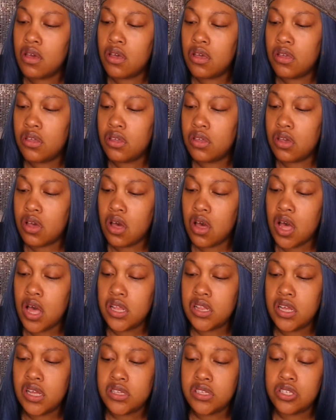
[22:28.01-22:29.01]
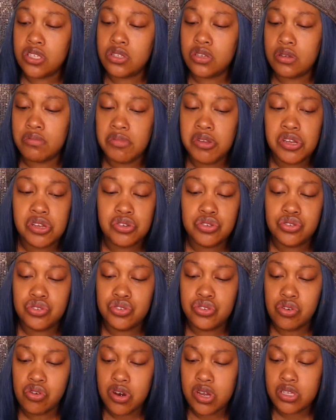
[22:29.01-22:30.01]
Yeah, I think this is gonna be the
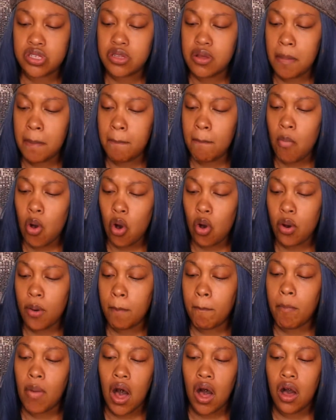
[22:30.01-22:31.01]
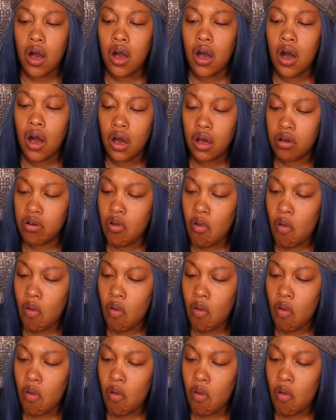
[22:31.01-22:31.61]
shortest mukbang